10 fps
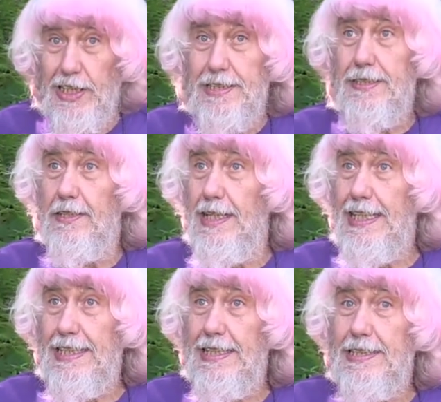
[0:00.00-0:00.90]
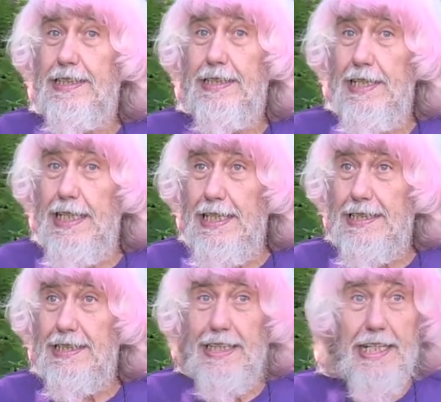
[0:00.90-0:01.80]
gesture like this
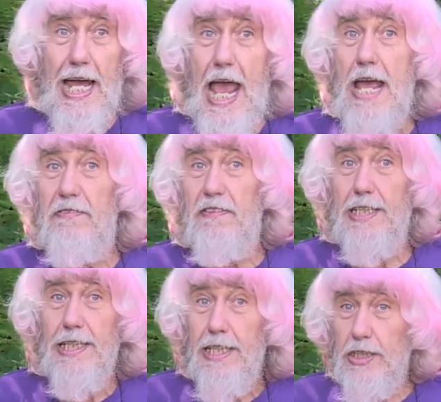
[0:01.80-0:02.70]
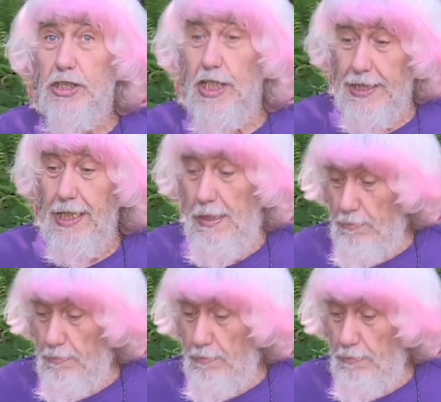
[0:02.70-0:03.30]
is in every Czech